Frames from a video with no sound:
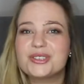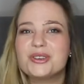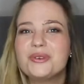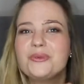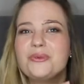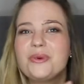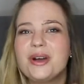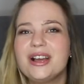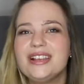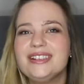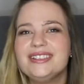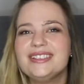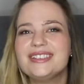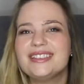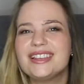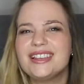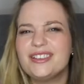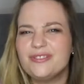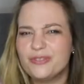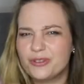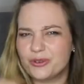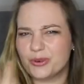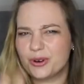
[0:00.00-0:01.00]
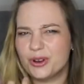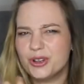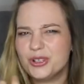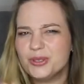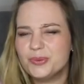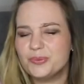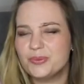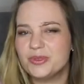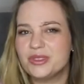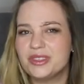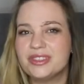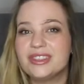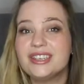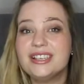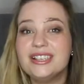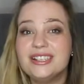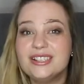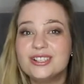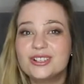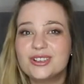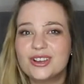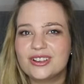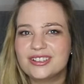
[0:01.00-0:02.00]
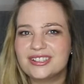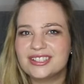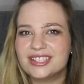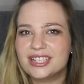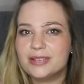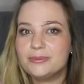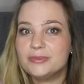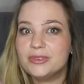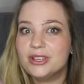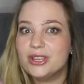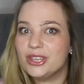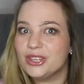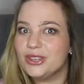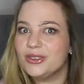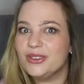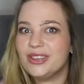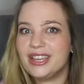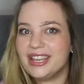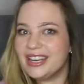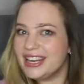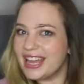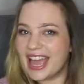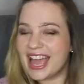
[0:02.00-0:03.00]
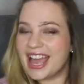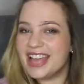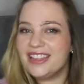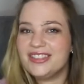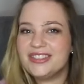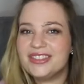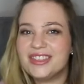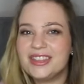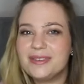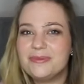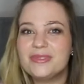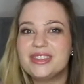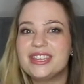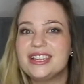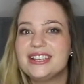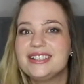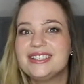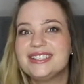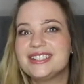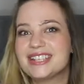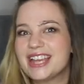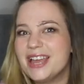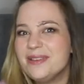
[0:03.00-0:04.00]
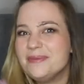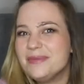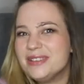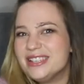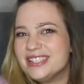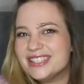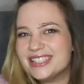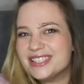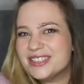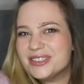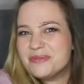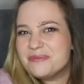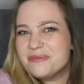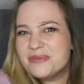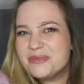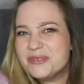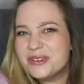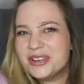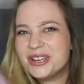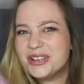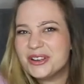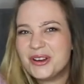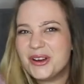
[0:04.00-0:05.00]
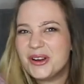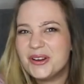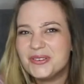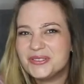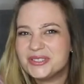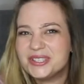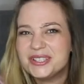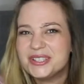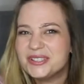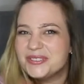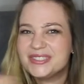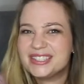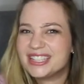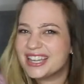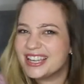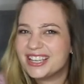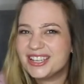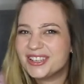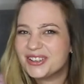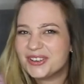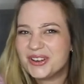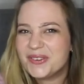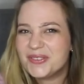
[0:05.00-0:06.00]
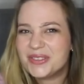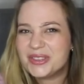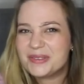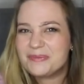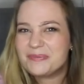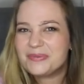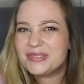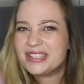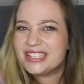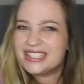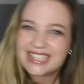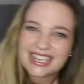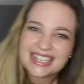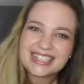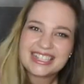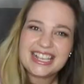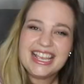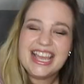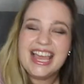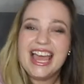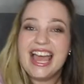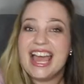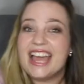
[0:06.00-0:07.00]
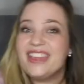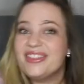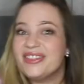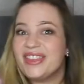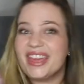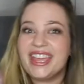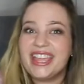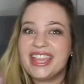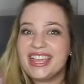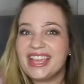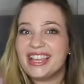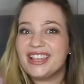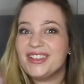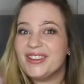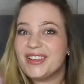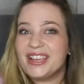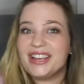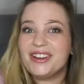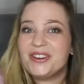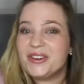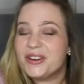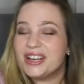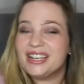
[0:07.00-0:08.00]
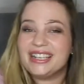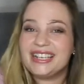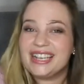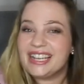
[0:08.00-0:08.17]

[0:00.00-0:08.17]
So once they've grasped this concept, you can hand them their jammies in the morning after you've taken off their PJs, and you can